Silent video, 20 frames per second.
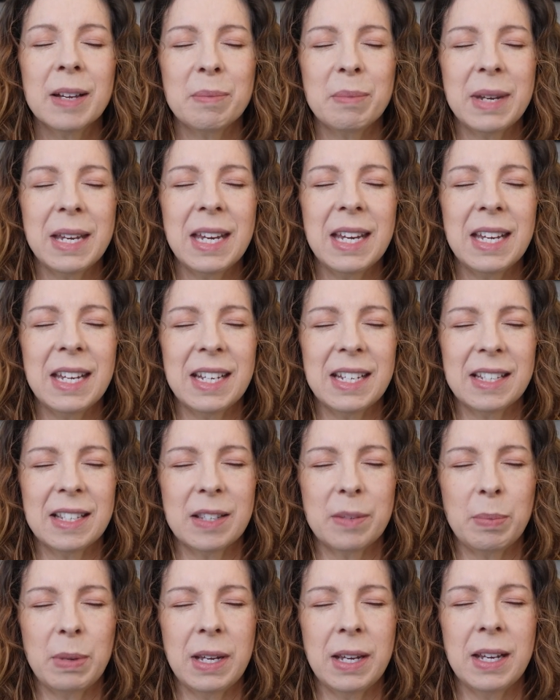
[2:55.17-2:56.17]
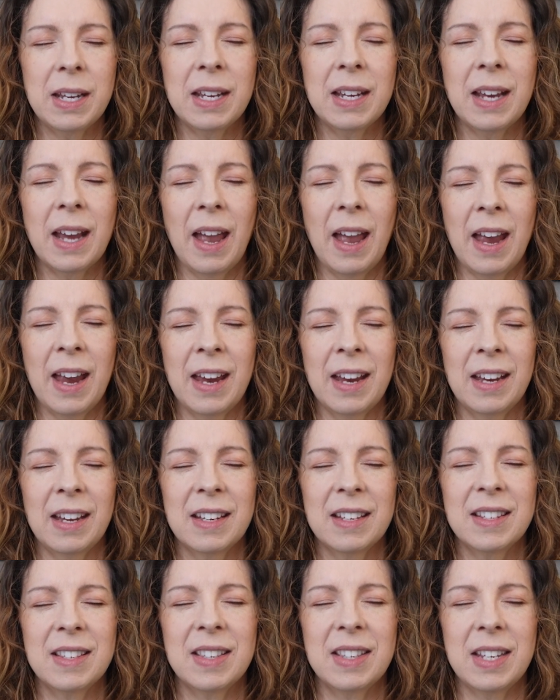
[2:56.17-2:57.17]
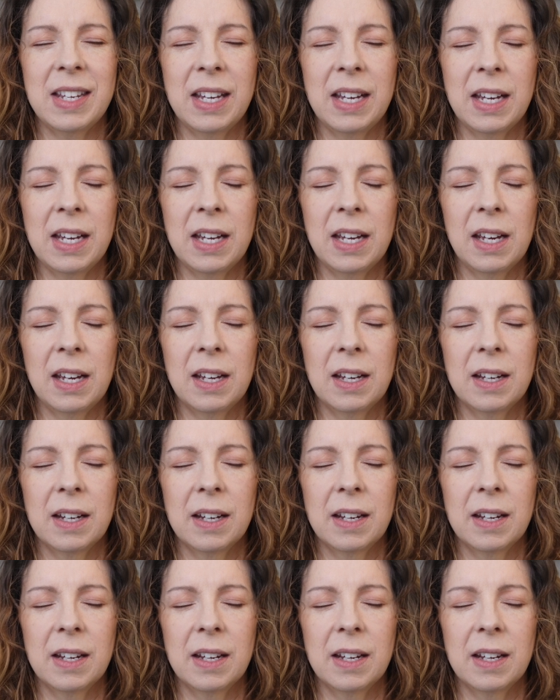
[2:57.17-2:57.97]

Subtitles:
peace, P-E-A-C-E.